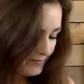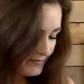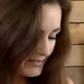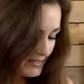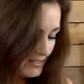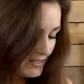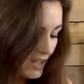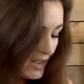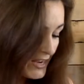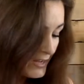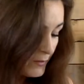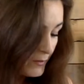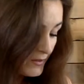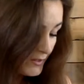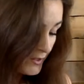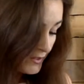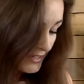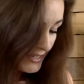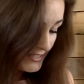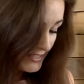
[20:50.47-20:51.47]
Like with
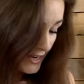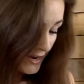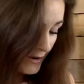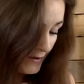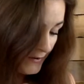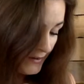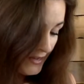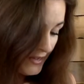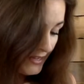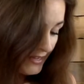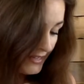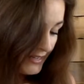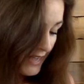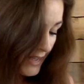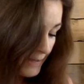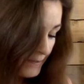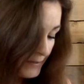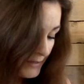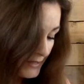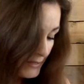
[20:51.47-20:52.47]
cookie dough.
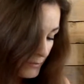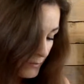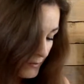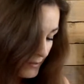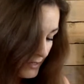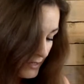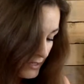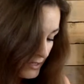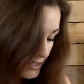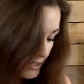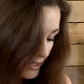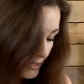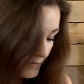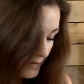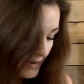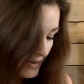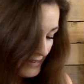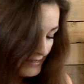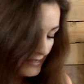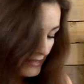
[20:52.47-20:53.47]
Yeah, because what we're going to do
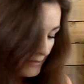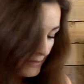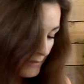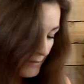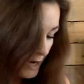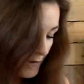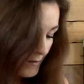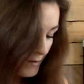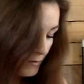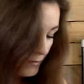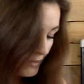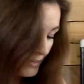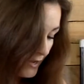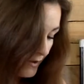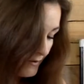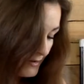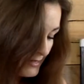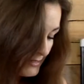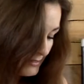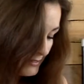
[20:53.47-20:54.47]
is in a moment, we're
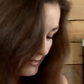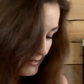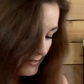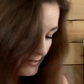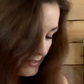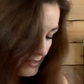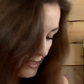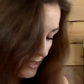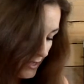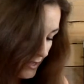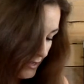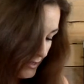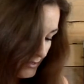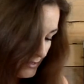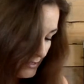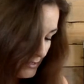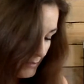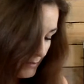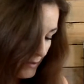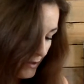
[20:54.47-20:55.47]
going to start
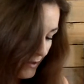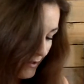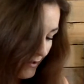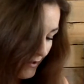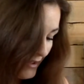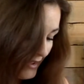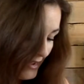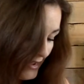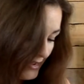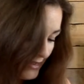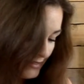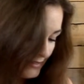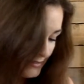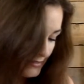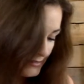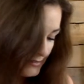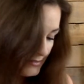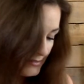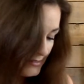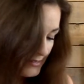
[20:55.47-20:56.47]
to put our
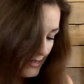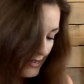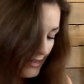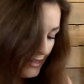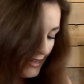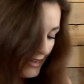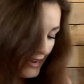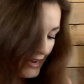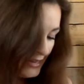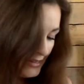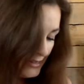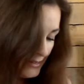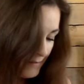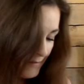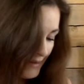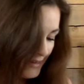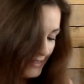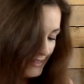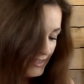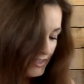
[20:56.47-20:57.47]
hands in the
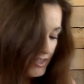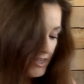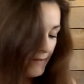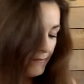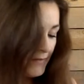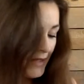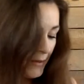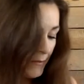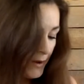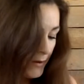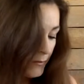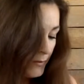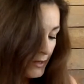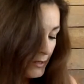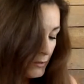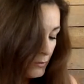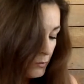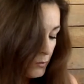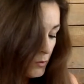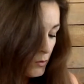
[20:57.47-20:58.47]
mixture. Now, I
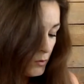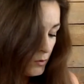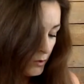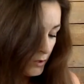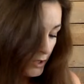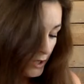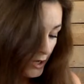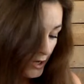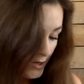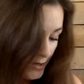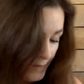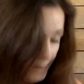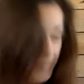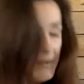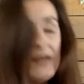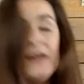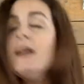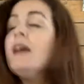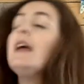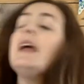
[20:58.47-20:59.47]
will warn you,
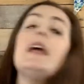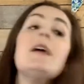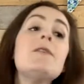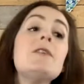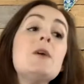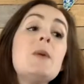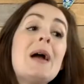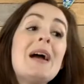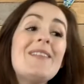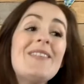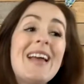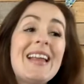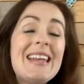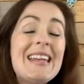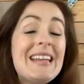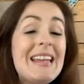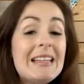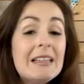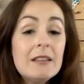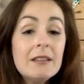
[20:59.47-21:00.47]
if you have
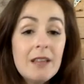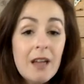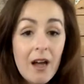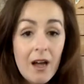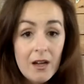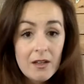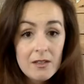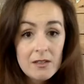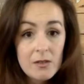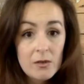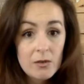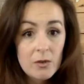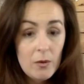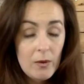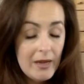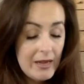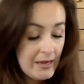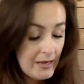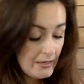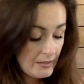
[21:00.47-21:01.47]
any little cuts on
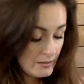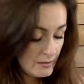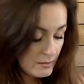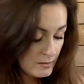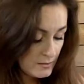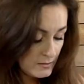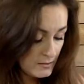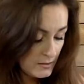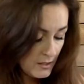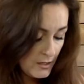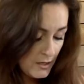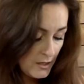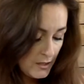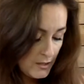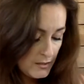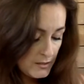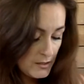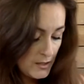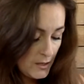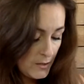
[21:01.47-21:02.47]
your hands,
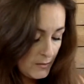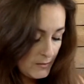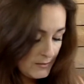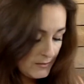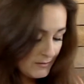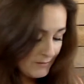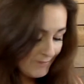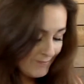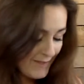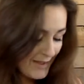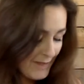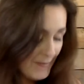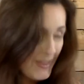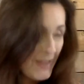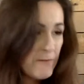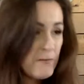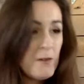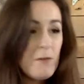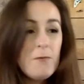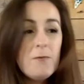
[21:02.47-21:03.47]
so maybe
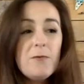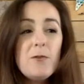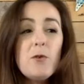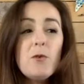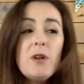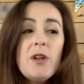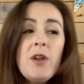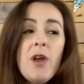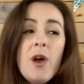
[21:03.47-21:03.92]
if you've fallen